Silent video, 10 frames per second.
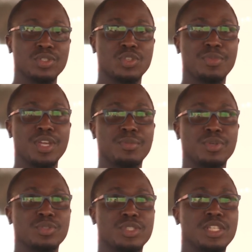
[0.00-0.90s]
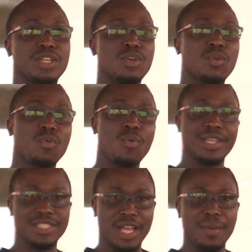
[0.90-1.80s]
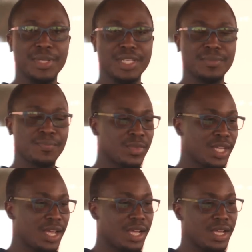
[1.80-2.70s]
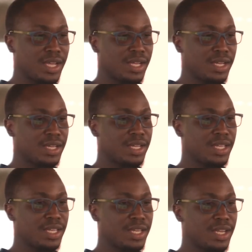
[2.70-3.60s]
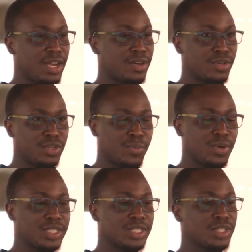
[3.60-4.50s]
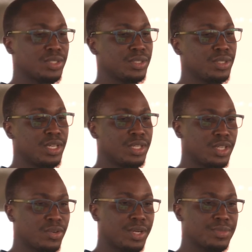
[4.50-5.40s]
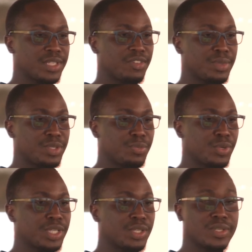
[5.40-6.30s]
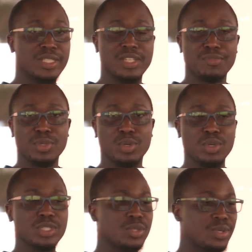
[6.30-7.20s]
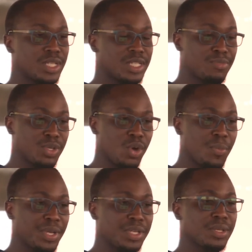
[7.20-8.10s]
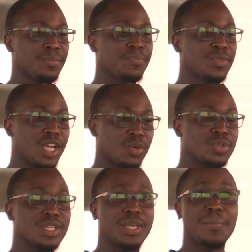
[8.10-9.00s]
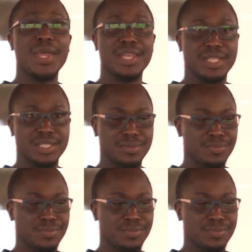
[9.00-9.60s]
to be able to see what is happening around your police station, the crimes that have been reported, the ones that have been closed, the ones that have been opened, and which ones are pending.